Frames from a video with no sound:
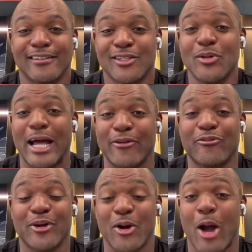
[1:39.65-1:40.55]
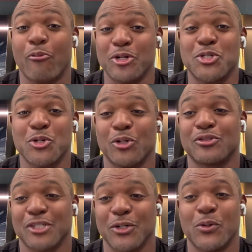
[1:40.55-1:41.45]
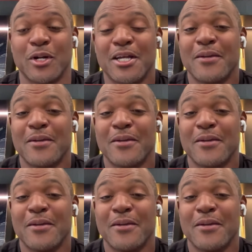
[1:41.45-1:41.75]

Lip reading: you got to figure out what you're going to do,